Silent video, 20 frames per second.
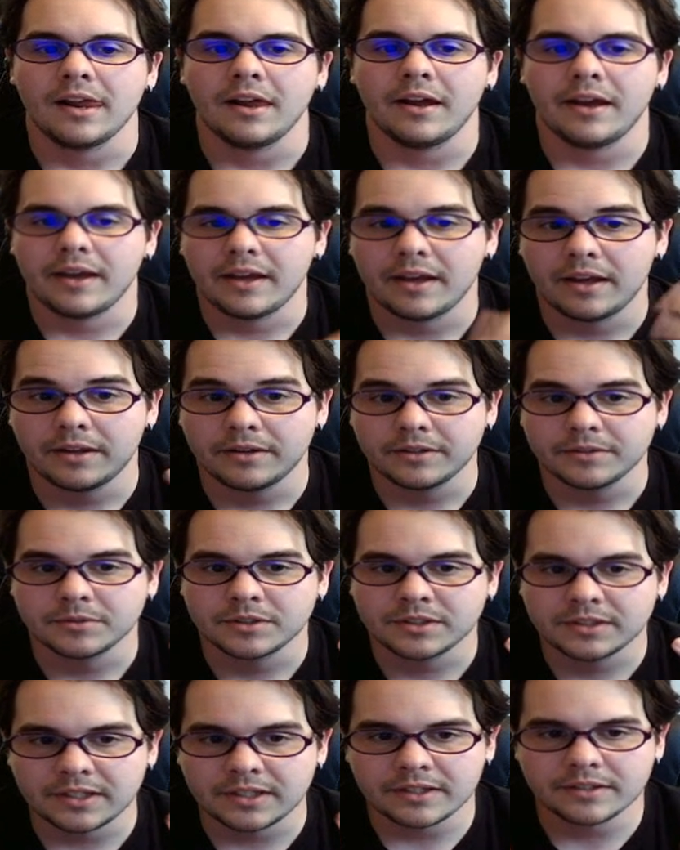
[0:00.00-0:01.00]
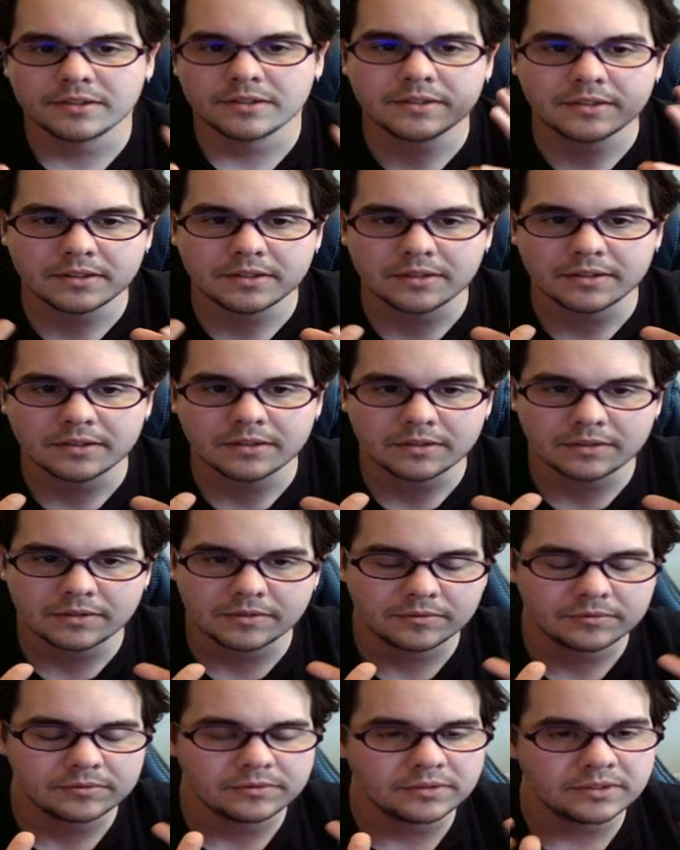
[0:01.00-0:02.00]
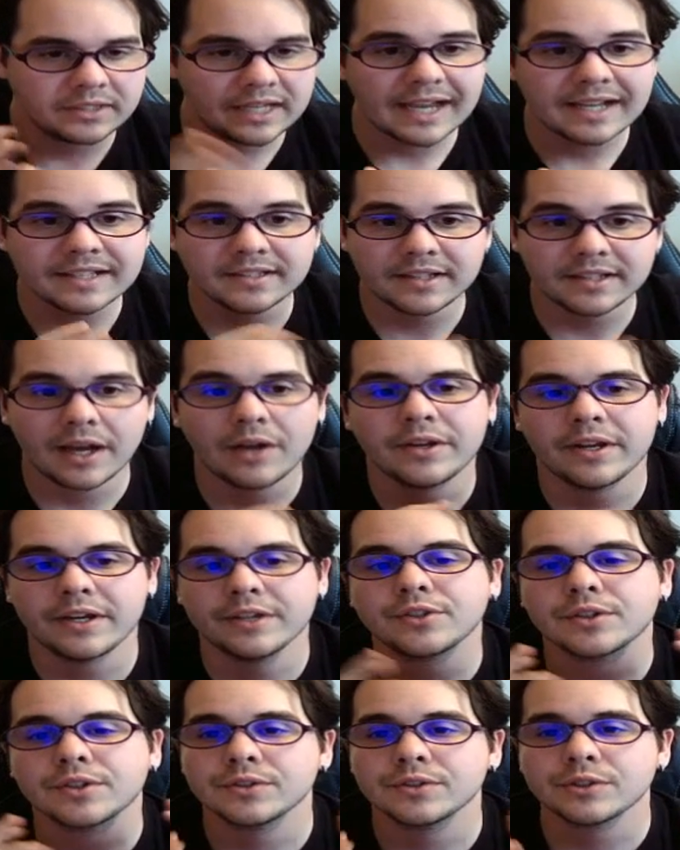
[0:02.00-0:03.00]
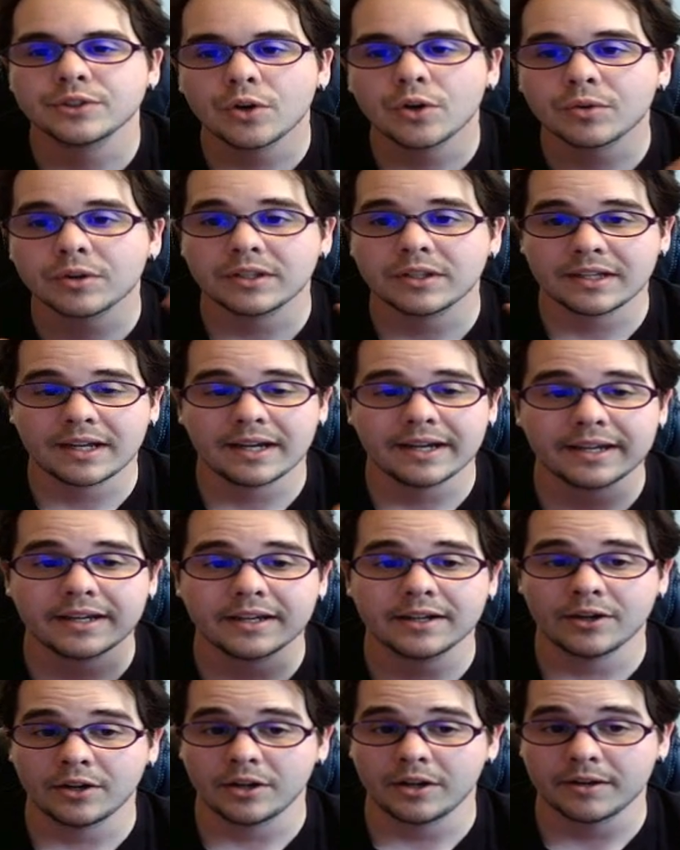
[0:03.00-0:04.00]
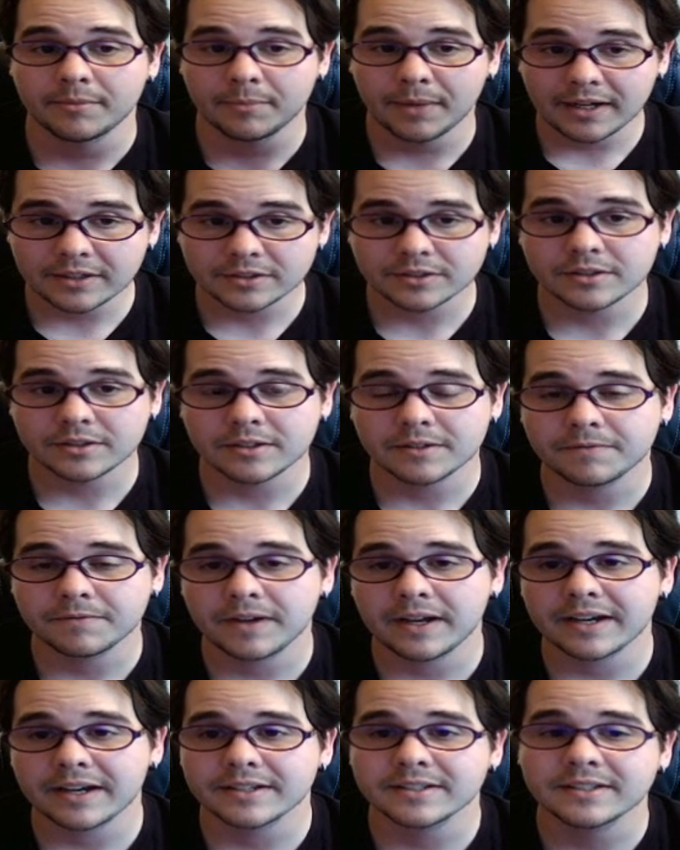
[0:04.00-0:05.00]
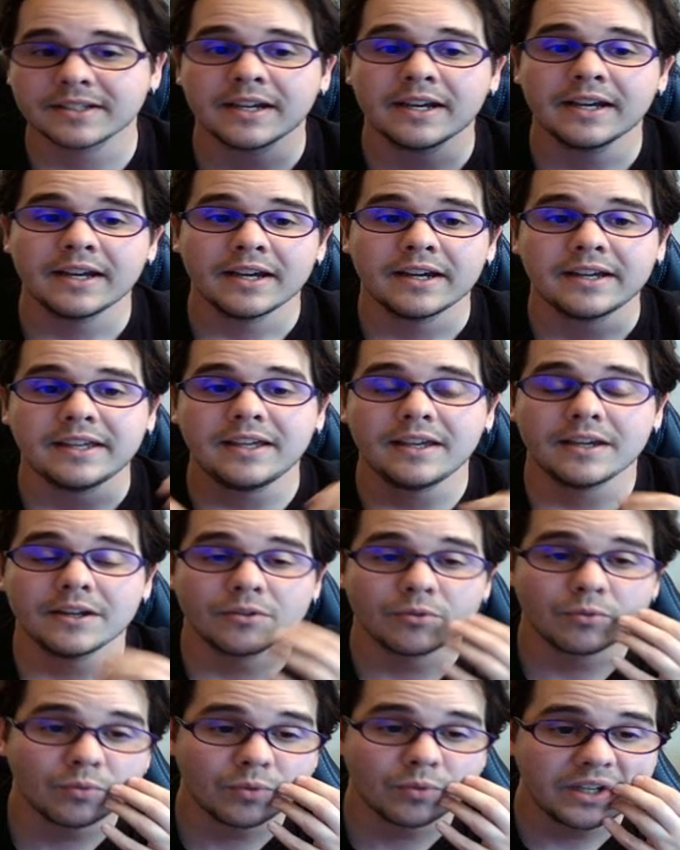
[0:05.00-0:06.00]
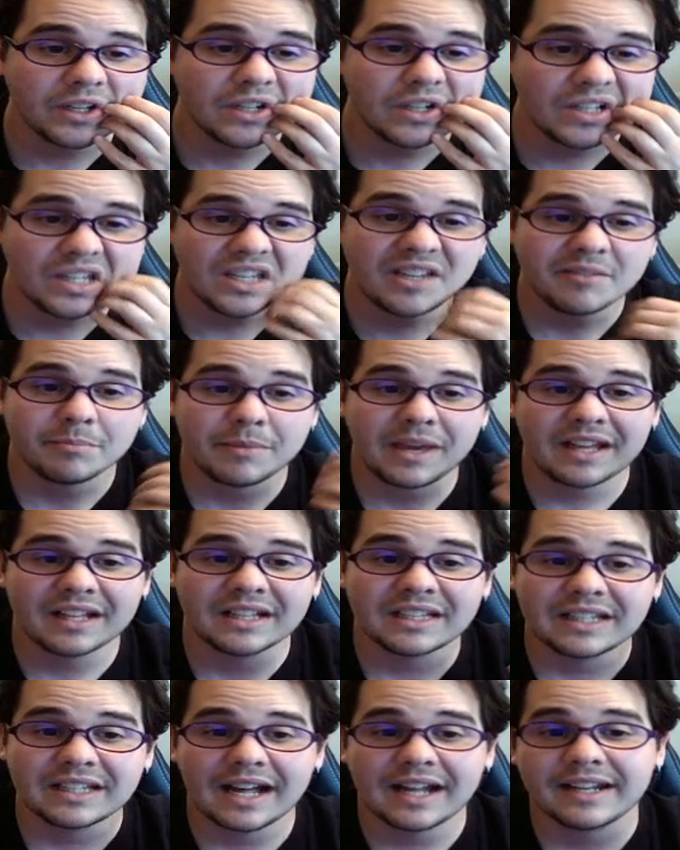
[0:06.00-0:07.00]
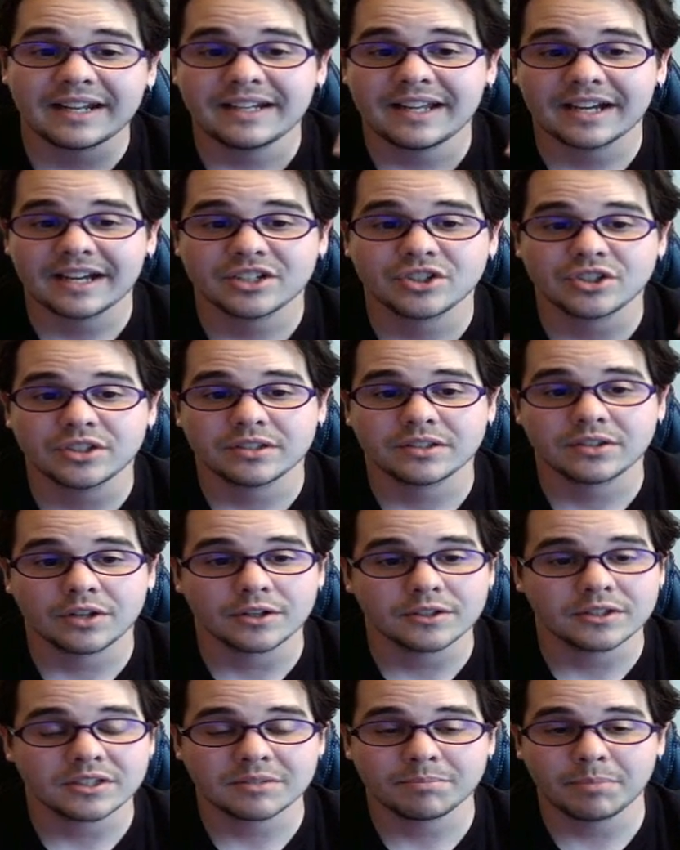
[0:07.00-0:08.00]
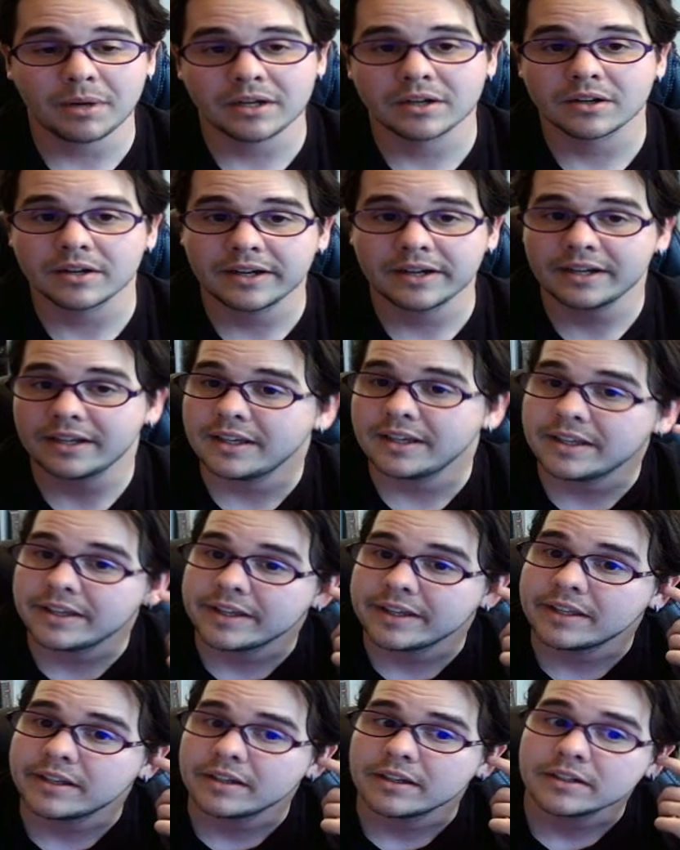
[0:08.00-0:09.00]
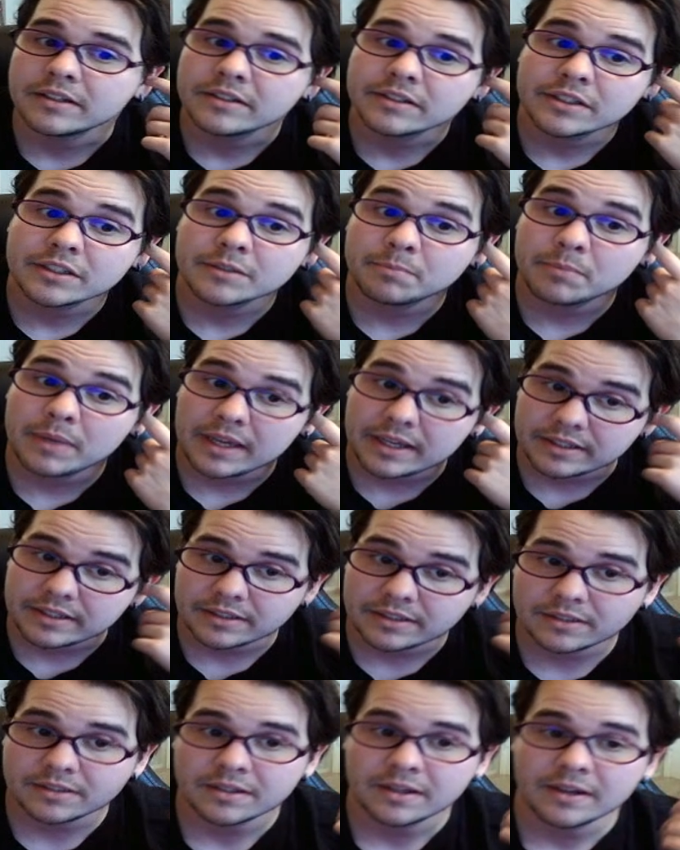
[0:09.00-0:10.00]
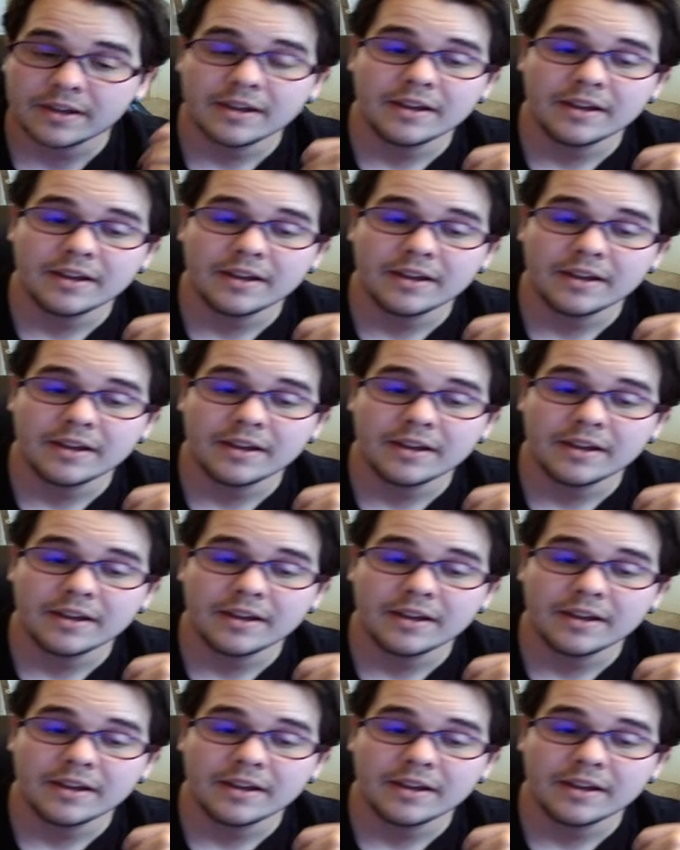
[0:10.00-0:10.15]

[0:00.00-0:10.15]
and since decks nowadays are so reliant on monster effects, he can really make a lot of decks just start sputtering in space.